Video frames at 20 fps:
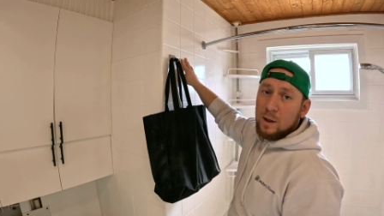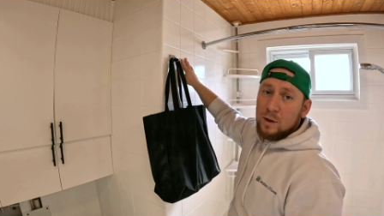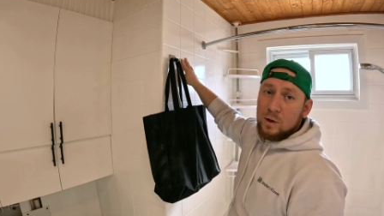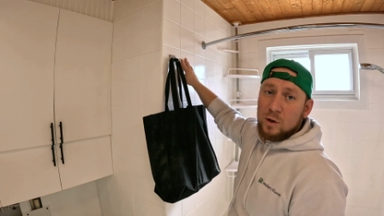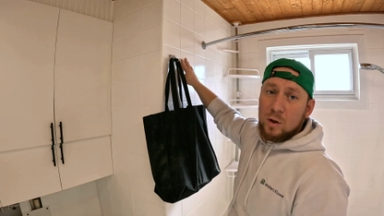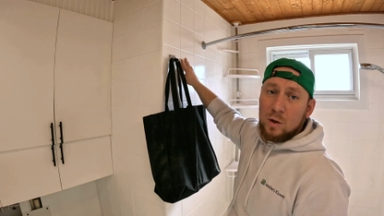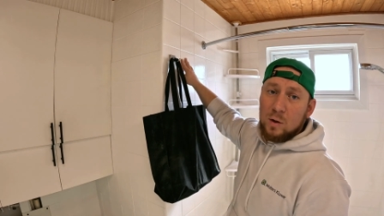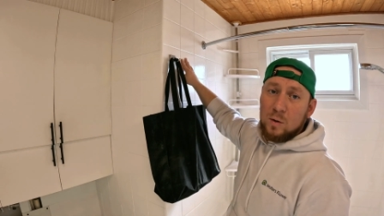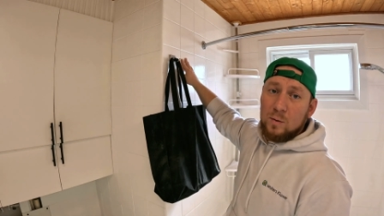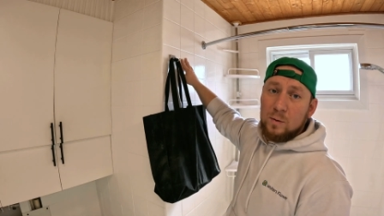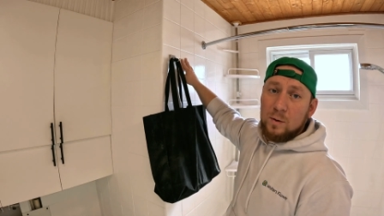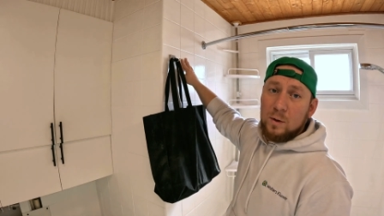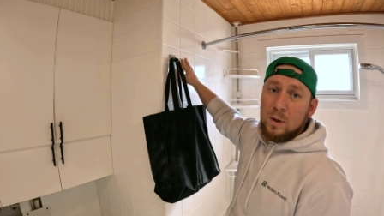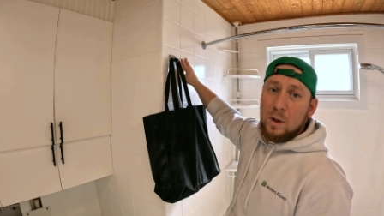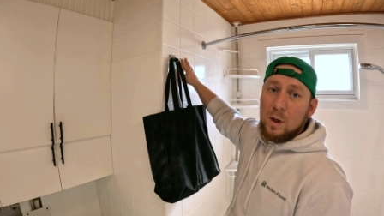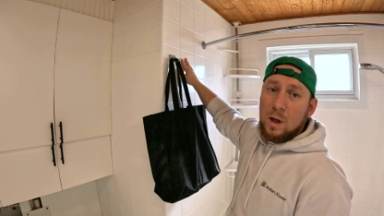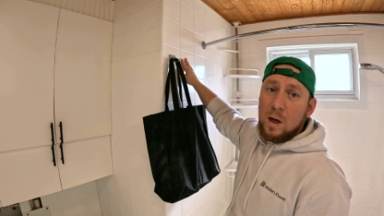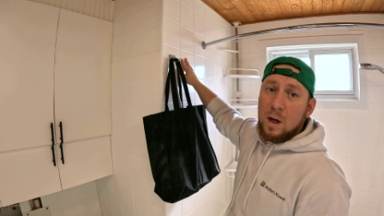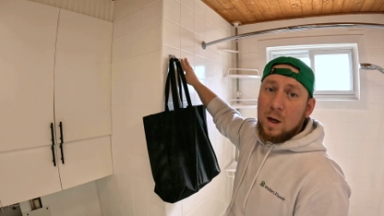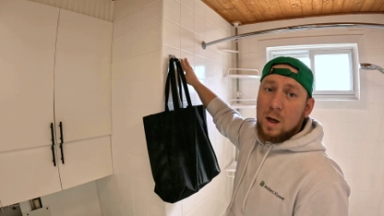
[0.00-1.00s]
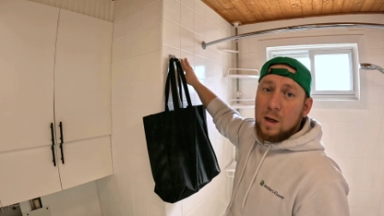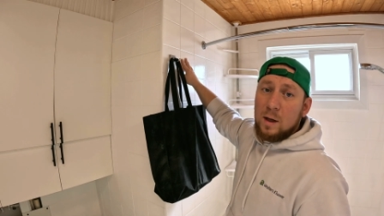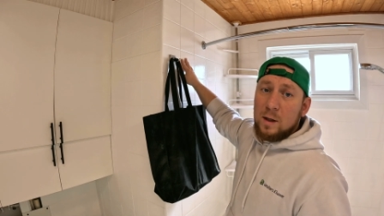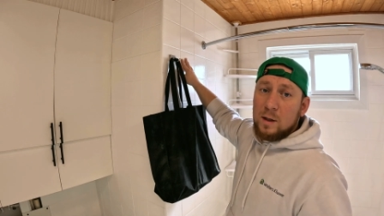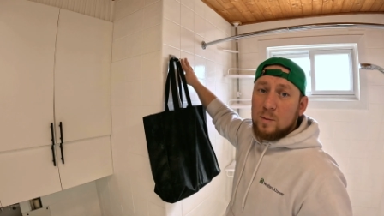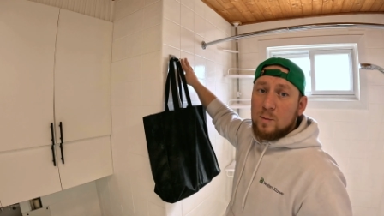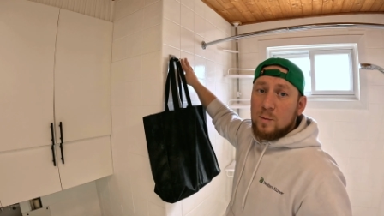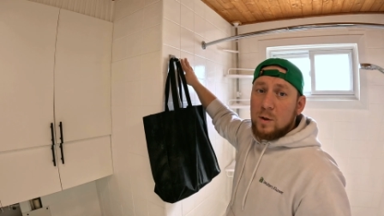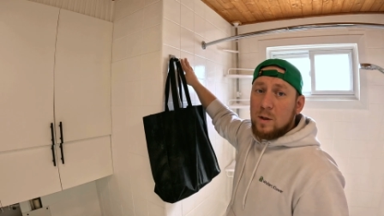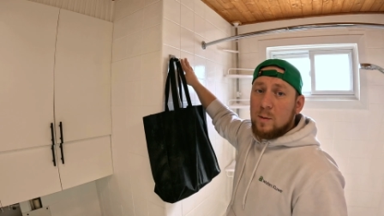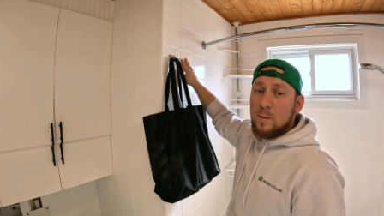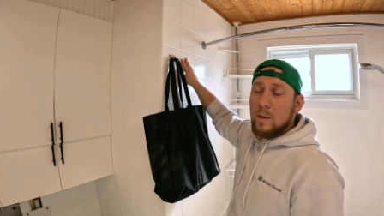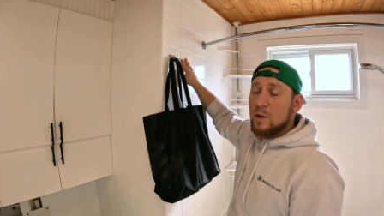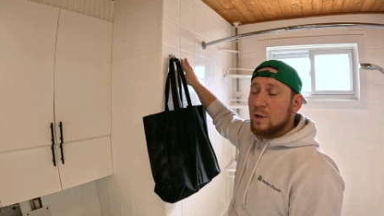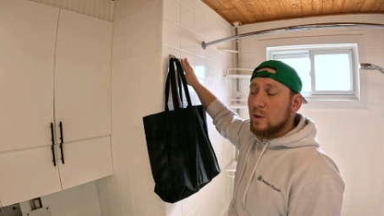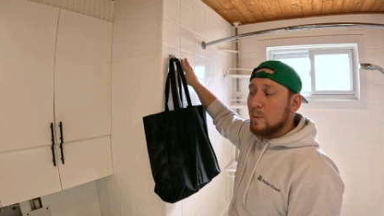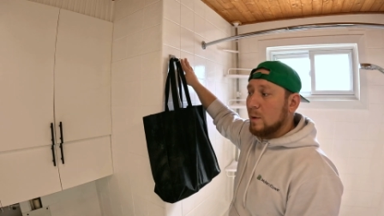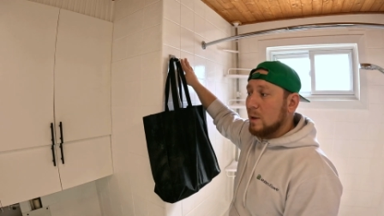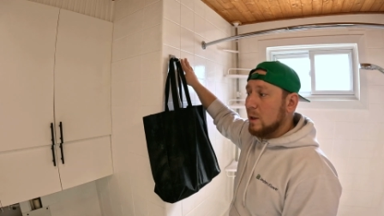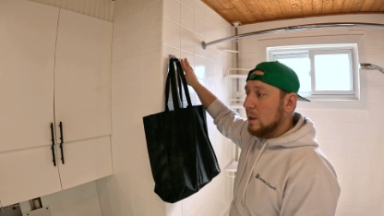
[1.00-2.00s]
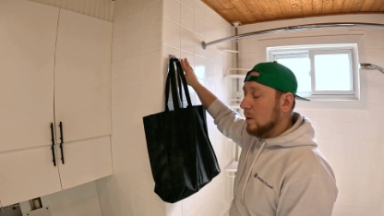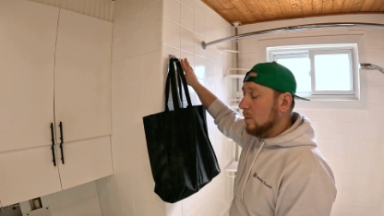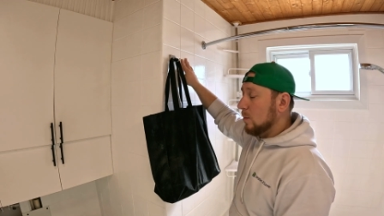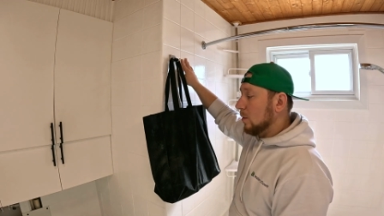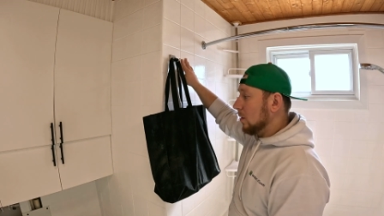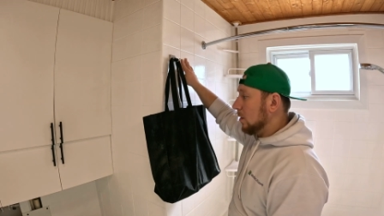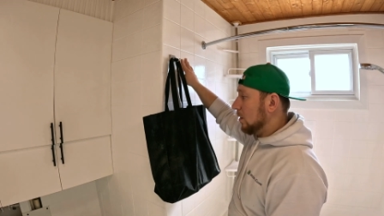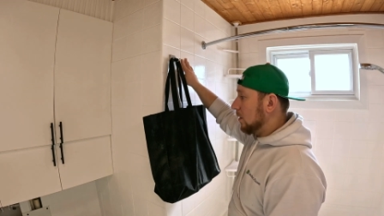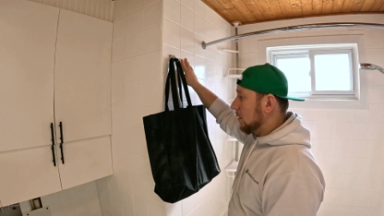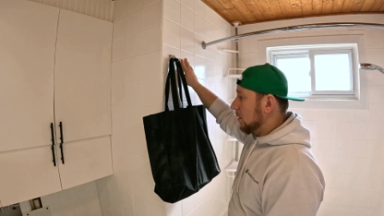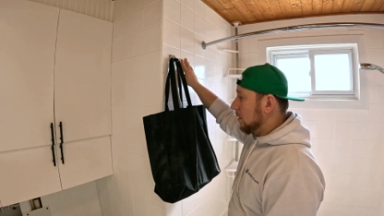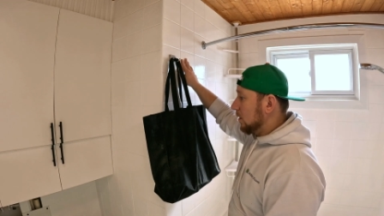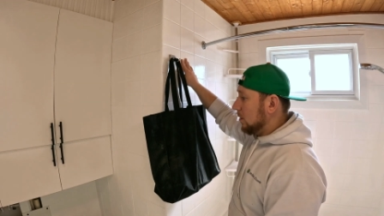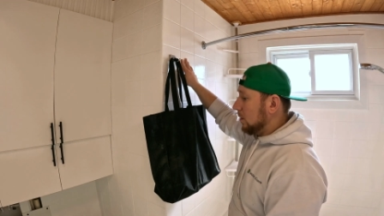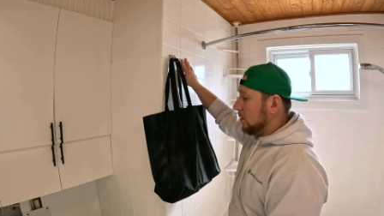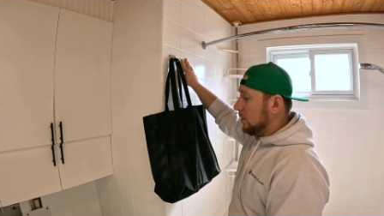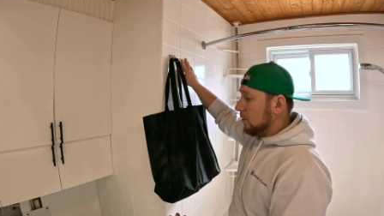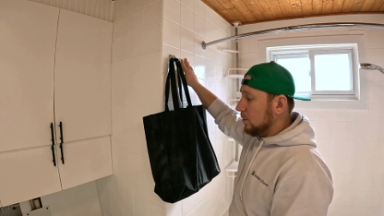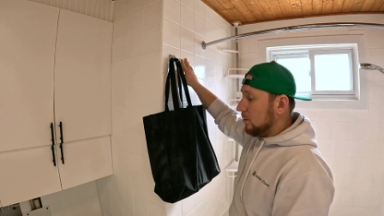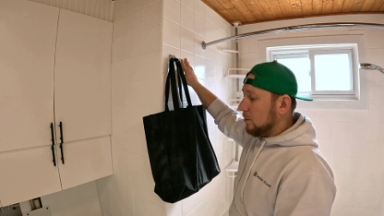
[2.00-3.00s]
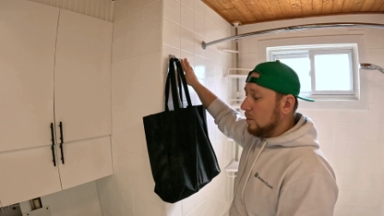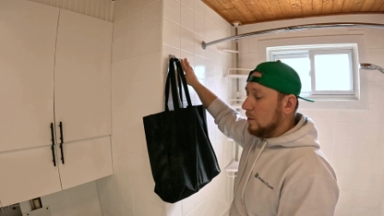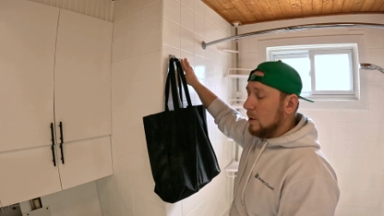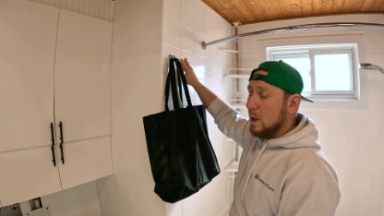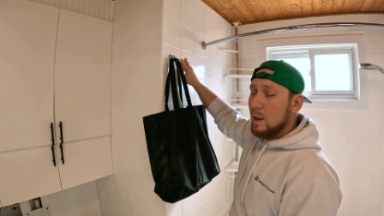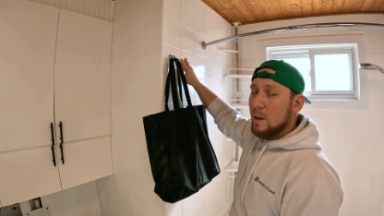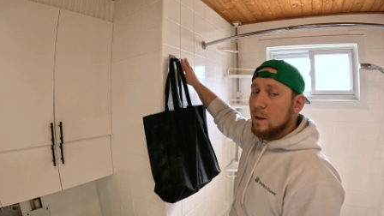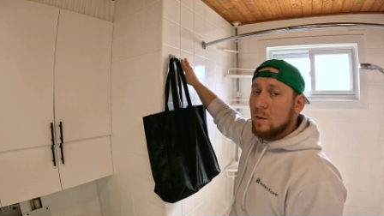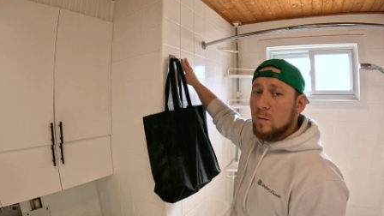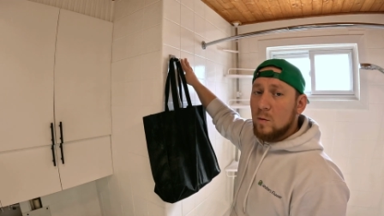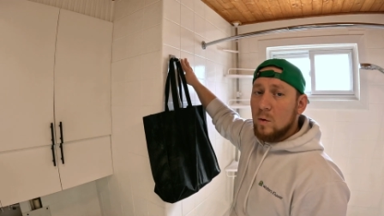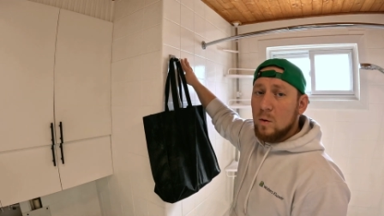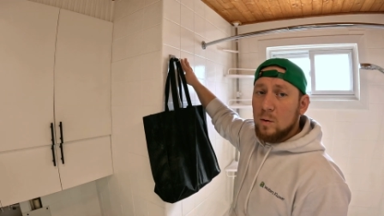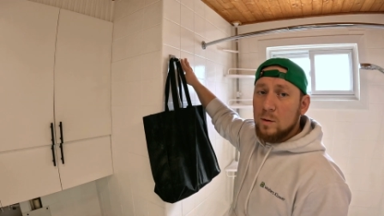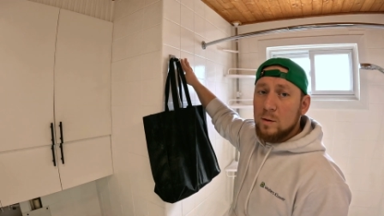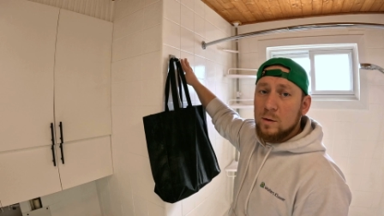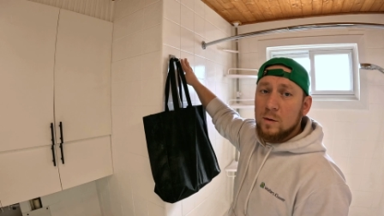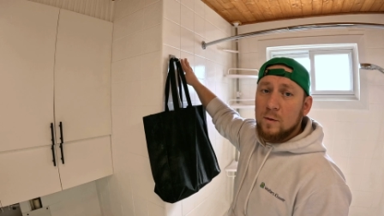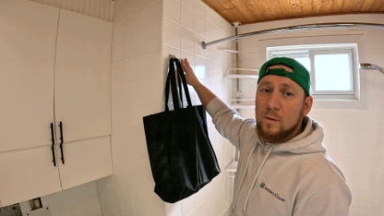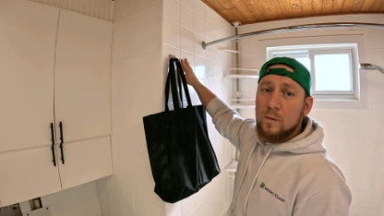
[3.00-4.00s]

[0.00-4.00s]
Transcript: I shown is pretty much applicable to any walls.